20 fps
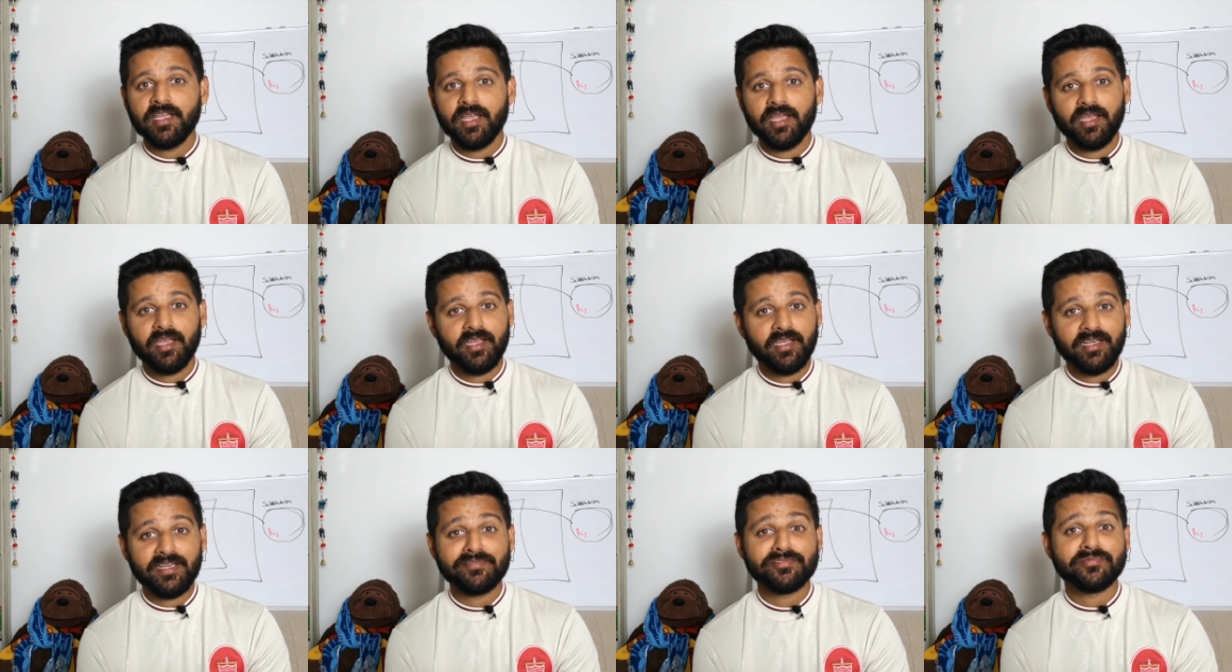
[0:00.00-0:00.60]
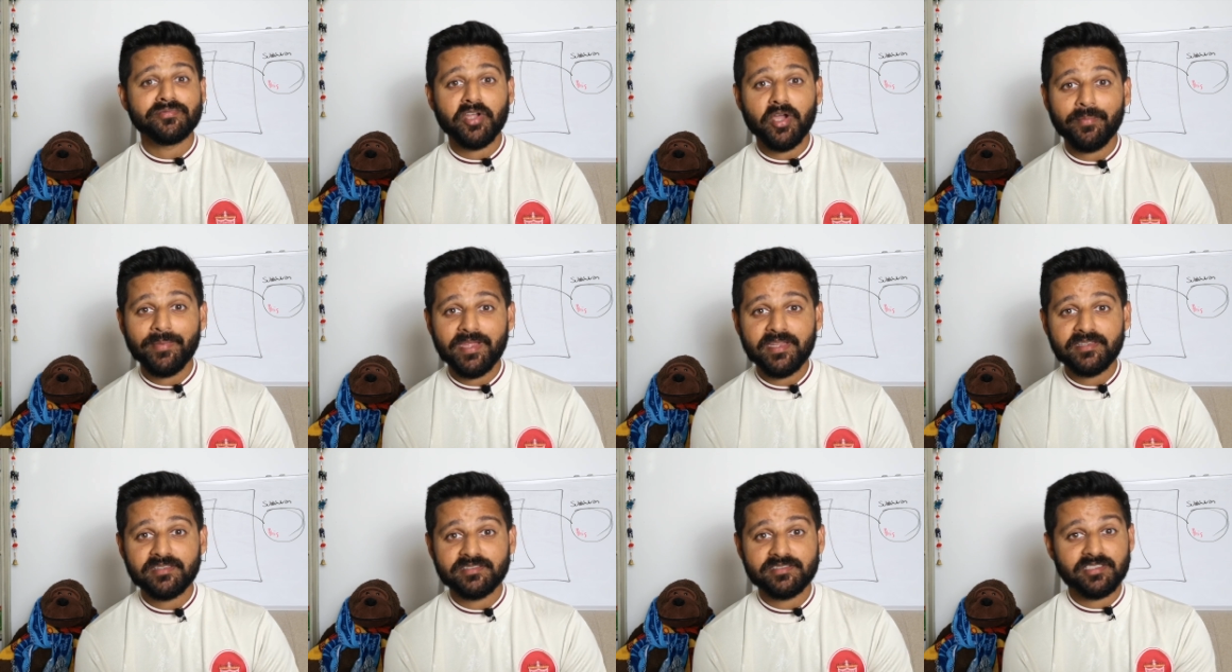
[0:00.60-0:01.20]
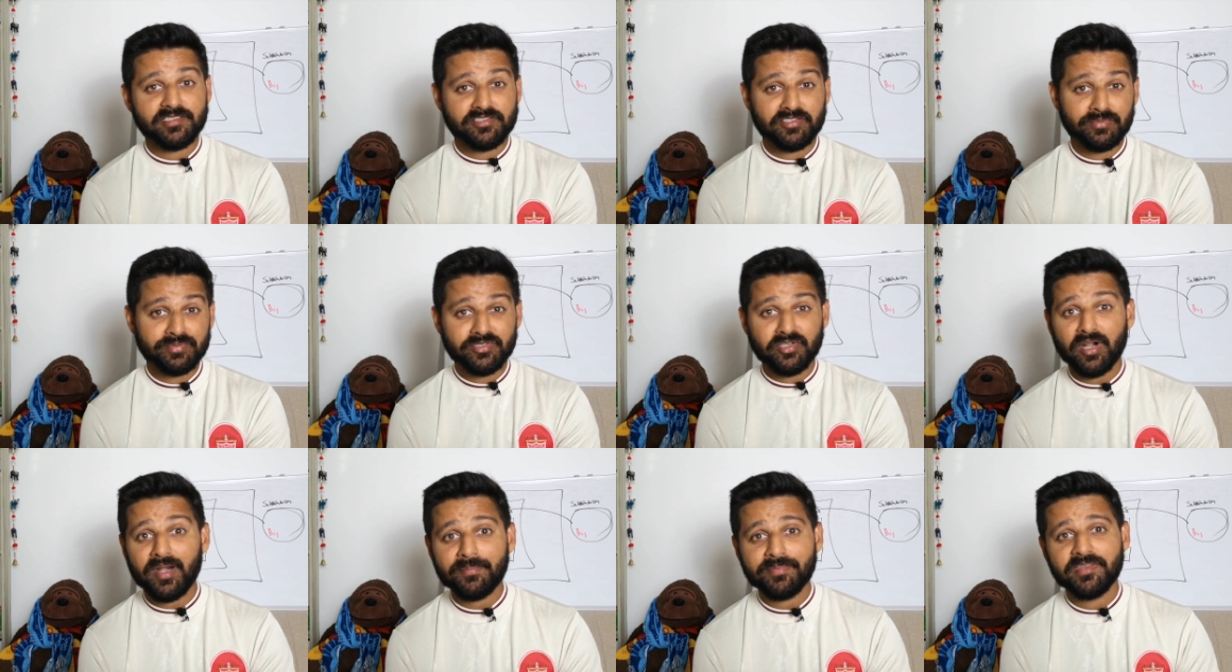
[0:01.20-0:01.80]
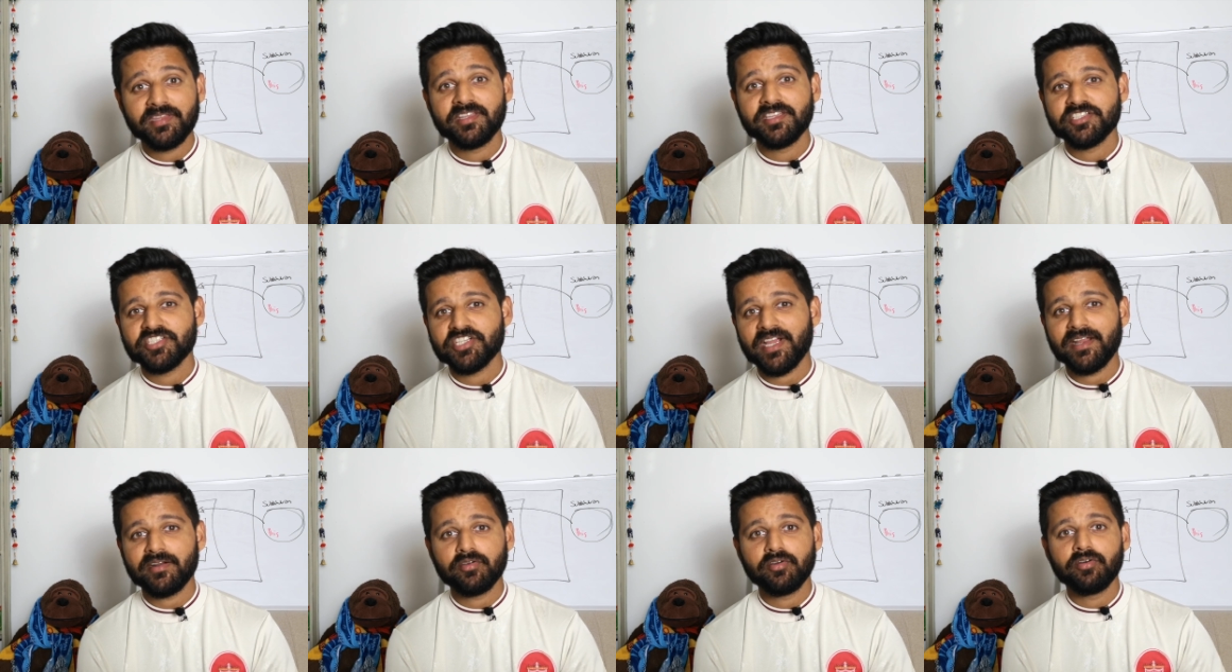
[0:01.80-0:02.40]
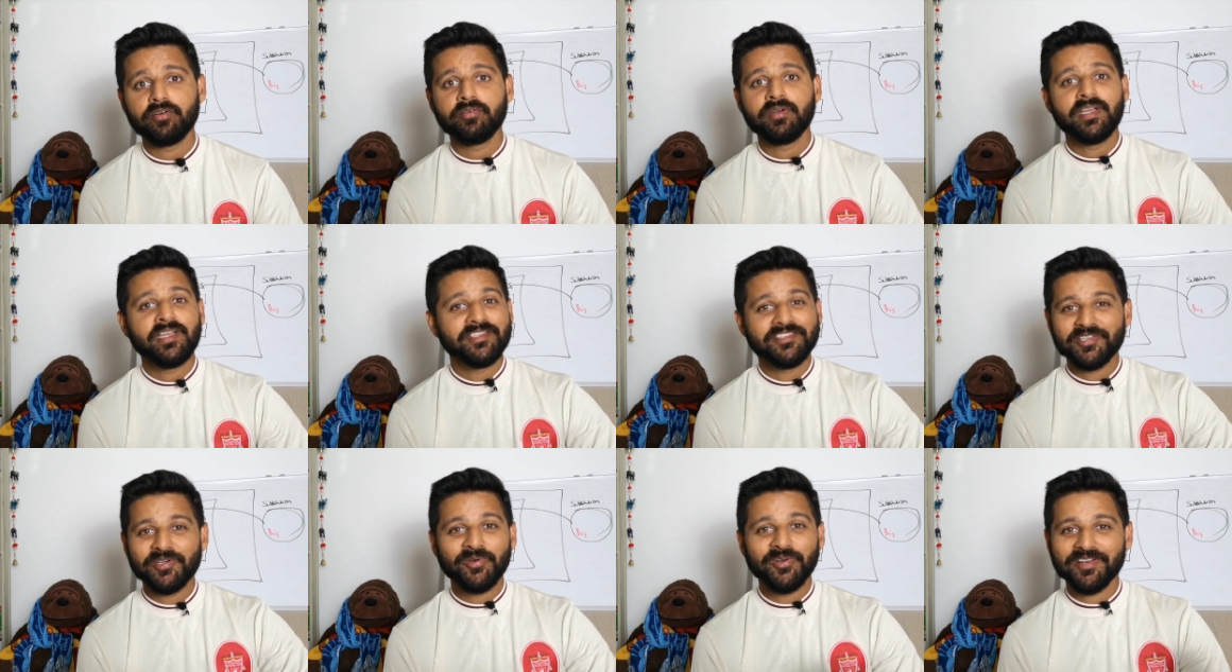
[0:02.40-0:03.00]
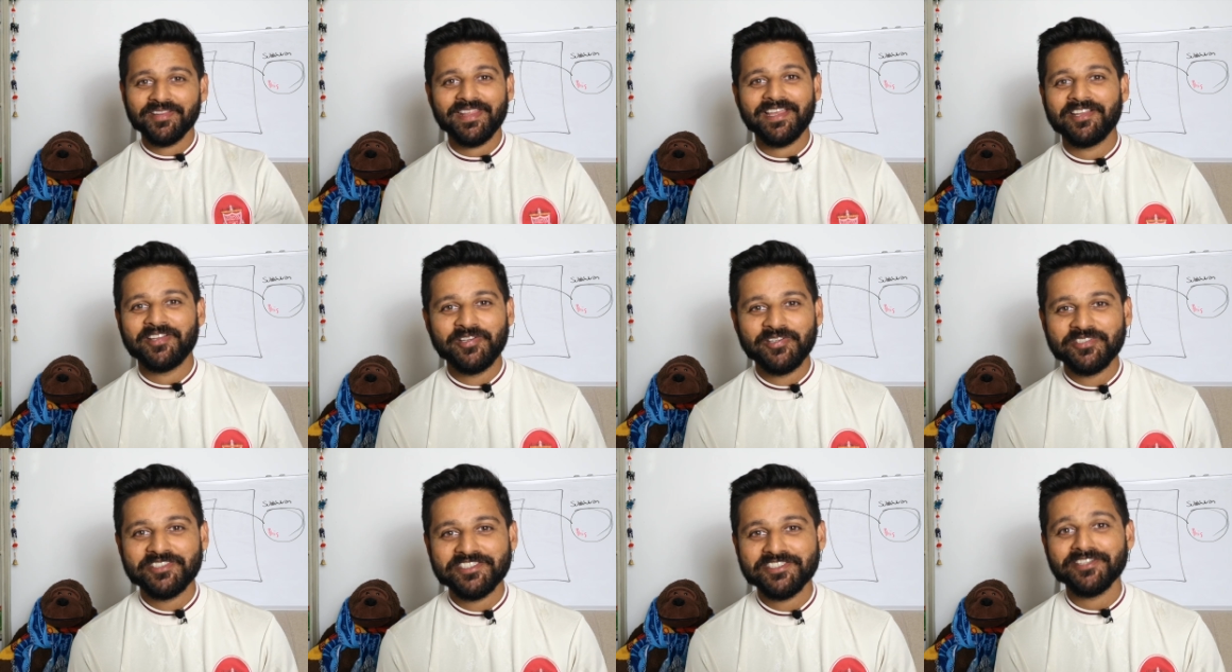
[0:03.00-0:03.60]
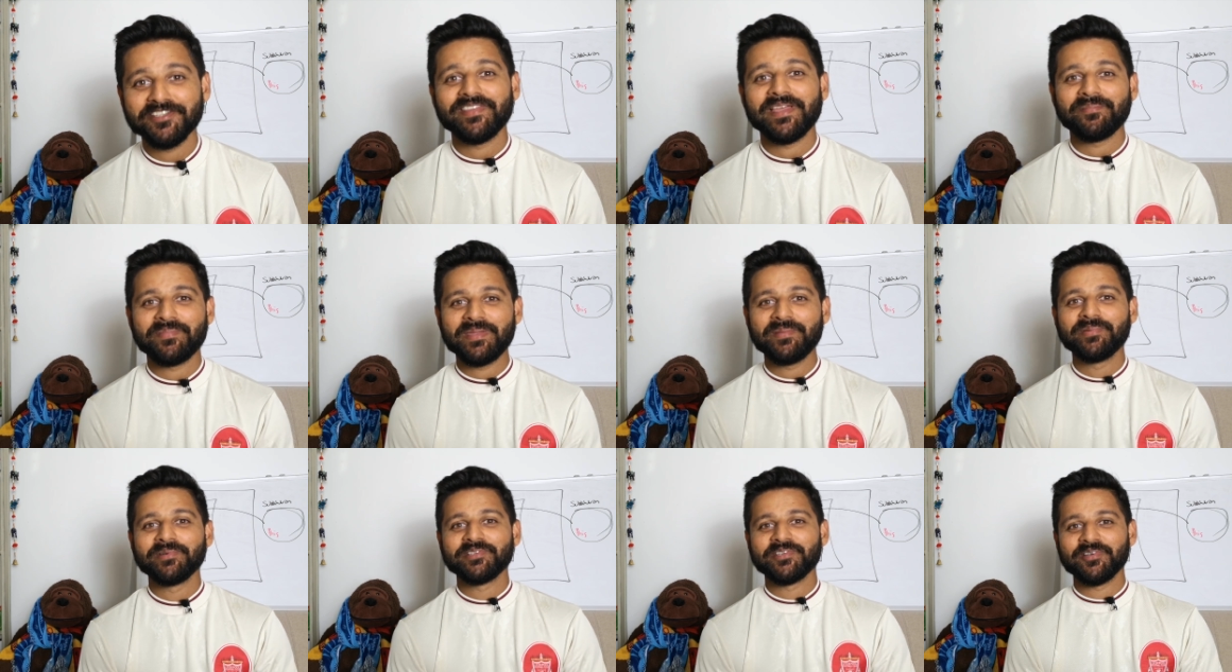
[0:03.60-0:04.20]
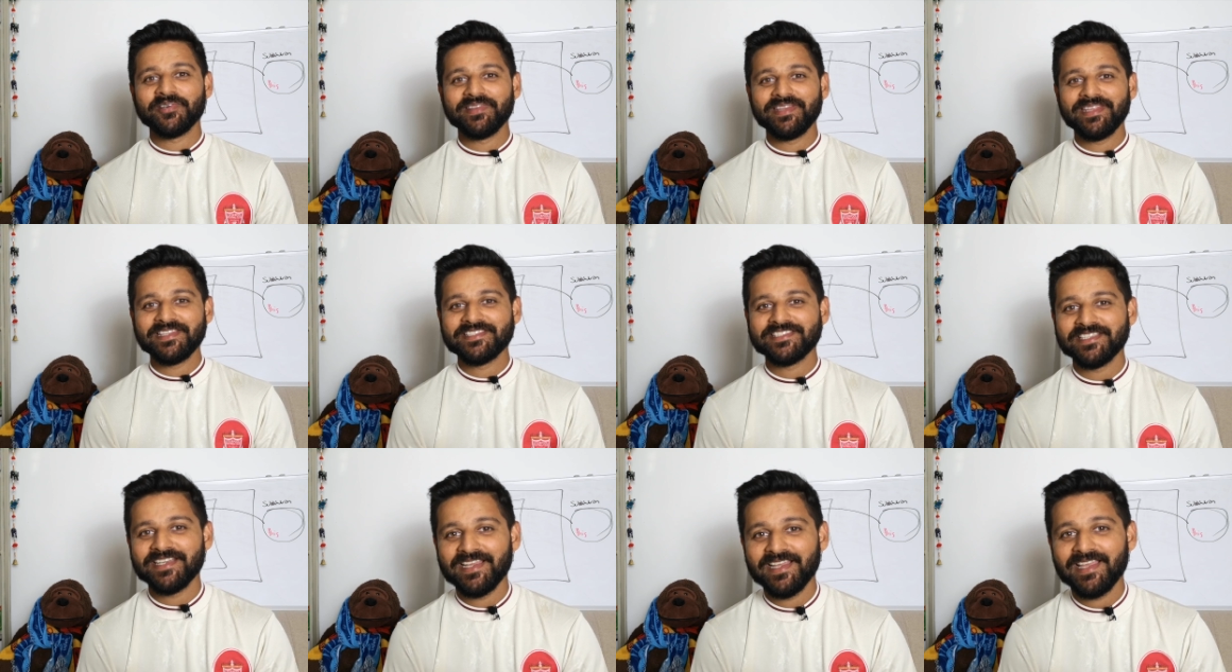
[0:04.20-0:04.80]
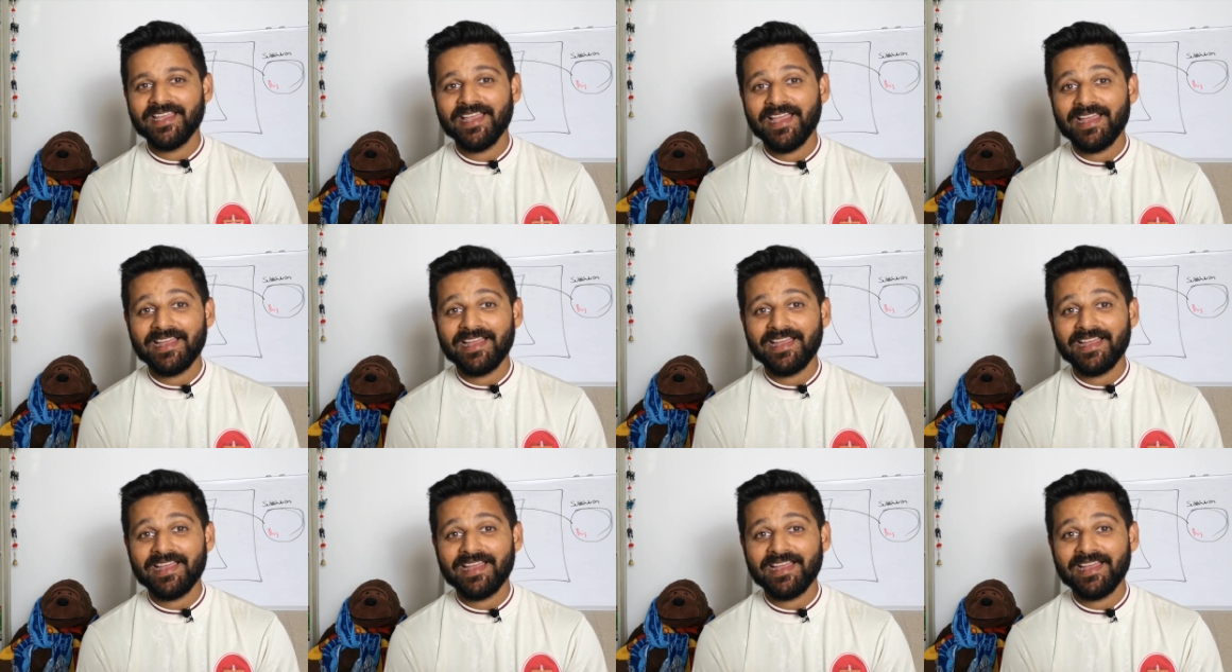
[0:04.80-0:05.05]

uh, leave some comments, subscribe to the channel, do all of that good stuff that people do on the internet.